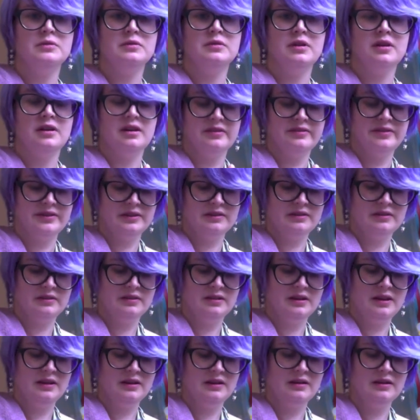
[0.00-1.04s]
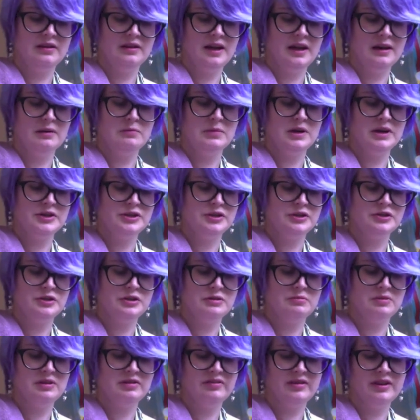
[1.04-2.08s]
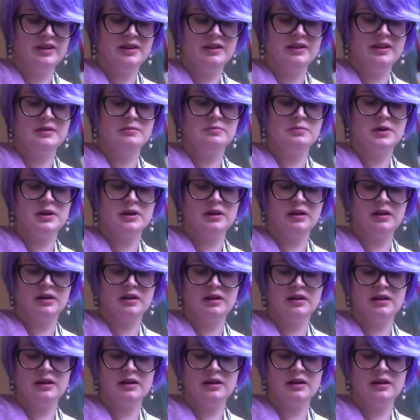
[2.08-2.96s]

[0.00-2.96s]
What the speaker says: often and how much you should be feeding them per